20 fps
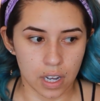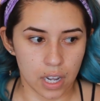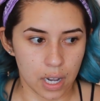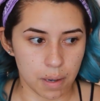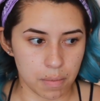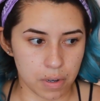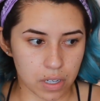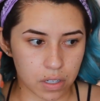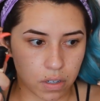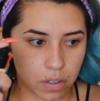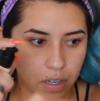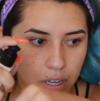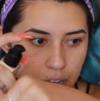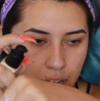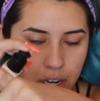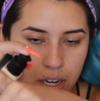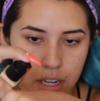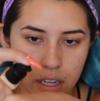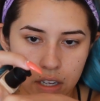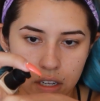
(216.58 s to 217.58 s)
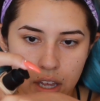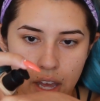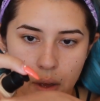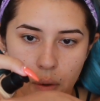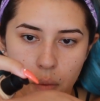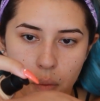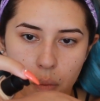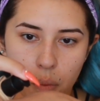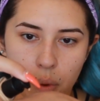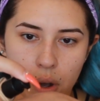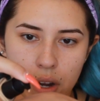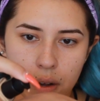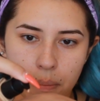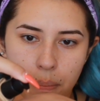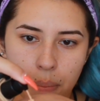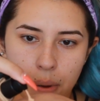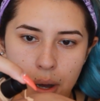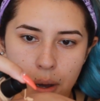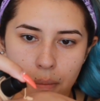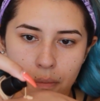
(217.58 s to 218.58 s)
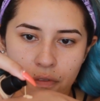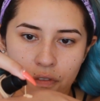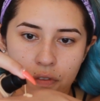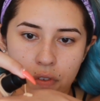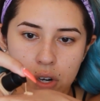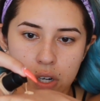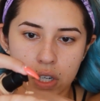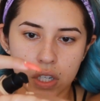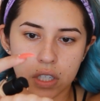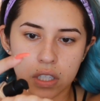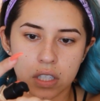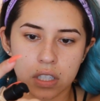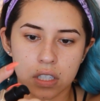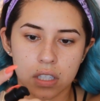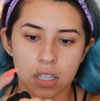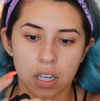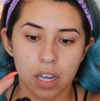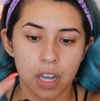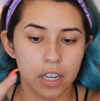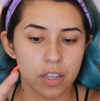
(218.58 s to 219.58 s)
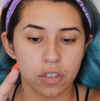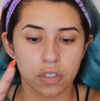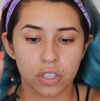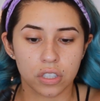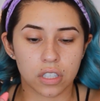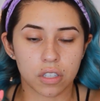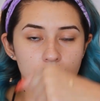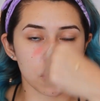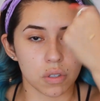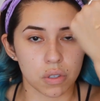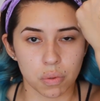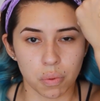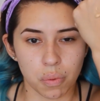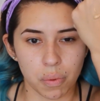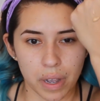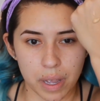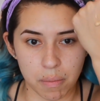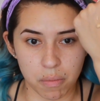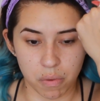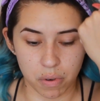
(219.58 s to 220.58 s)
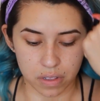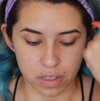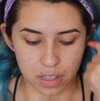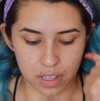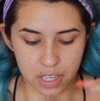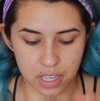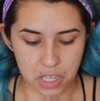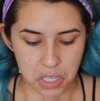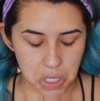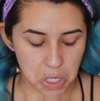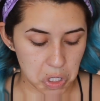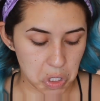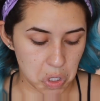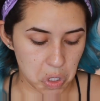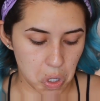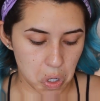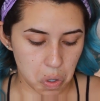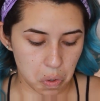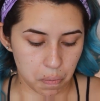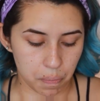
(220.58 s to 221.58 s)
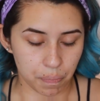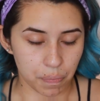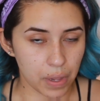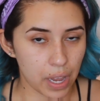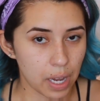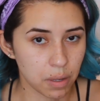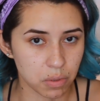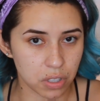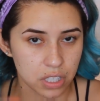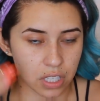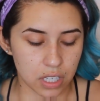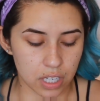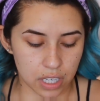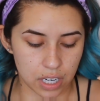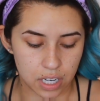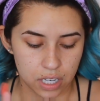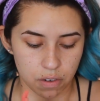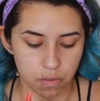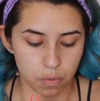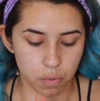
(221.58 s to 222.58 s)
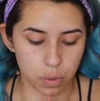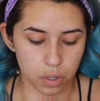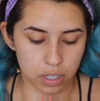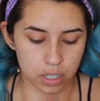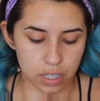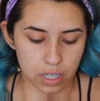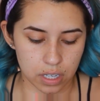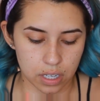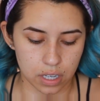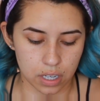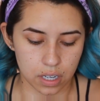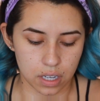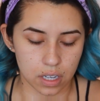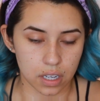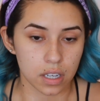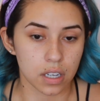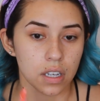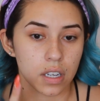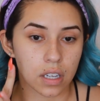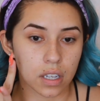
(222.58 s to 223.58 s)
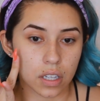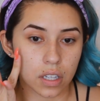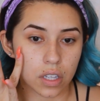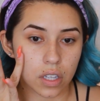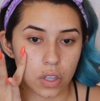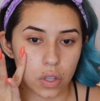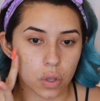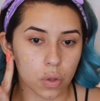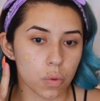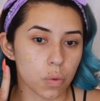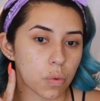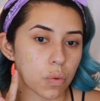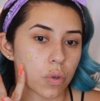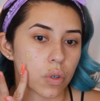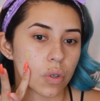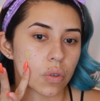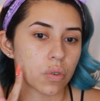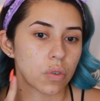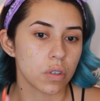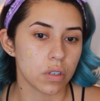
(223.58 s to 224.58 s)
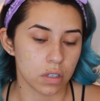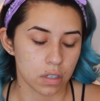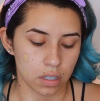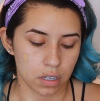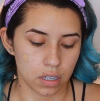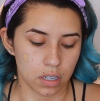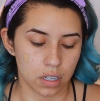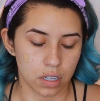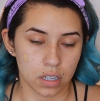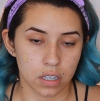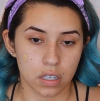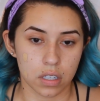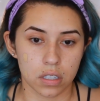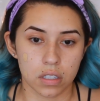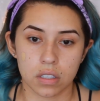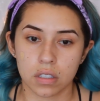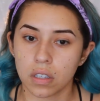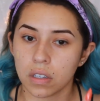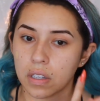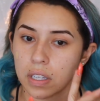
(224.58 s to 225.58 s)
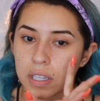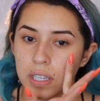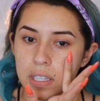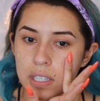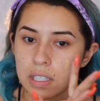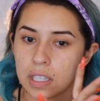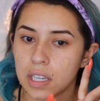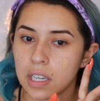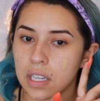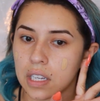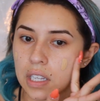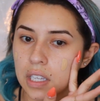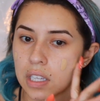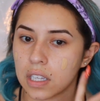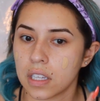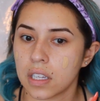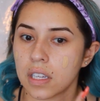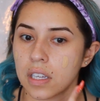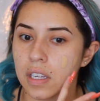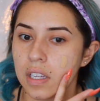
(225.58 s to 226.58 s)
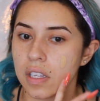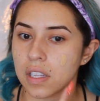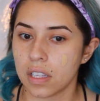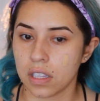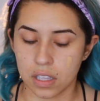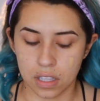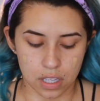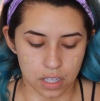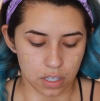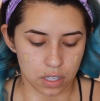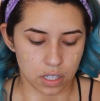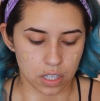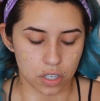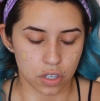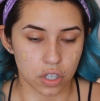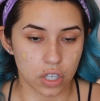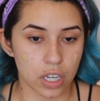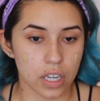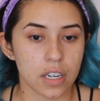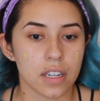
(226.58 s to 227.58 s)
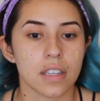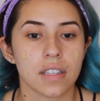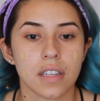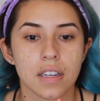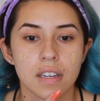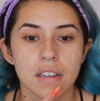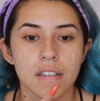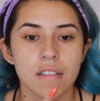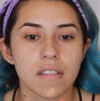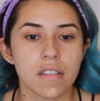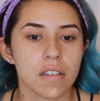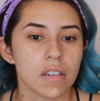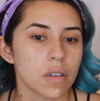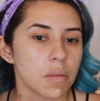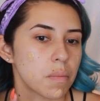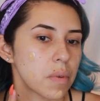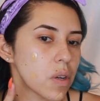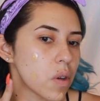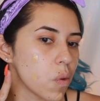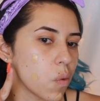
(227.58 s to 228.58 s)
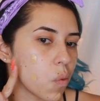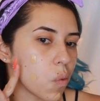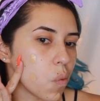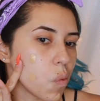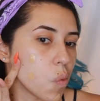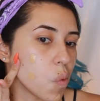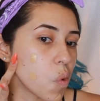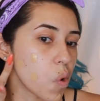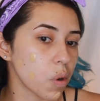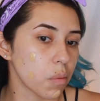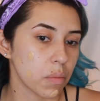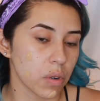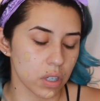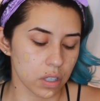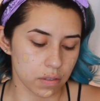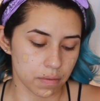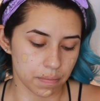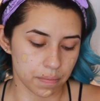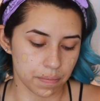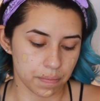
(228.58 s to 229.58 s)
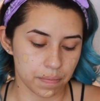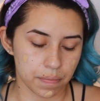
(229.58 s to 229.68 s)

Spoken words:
I'm gonna go ahead and get 1 pump first. I usually use way more than this, so I'm just gonna kind of work it through. So like I said, this shade is a little bit warmer